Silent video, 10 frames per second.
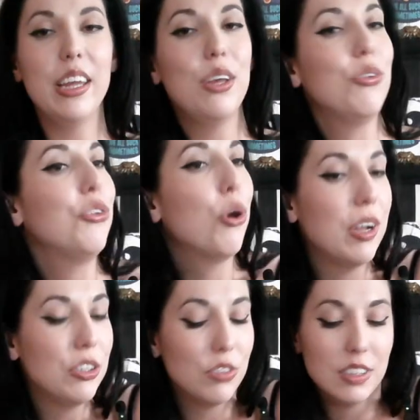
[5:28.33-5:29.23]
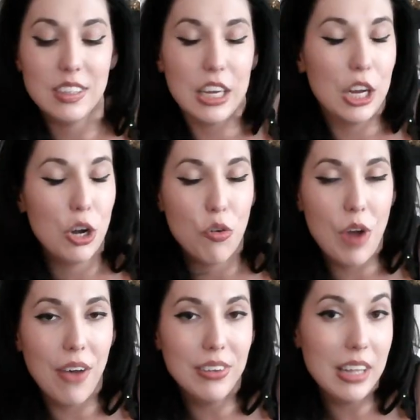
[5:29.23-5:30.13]
Thank you so much for sticking
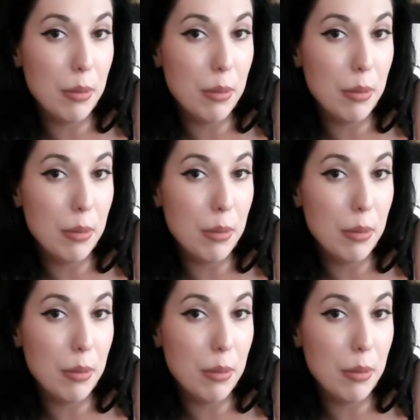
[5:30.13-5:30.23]
around.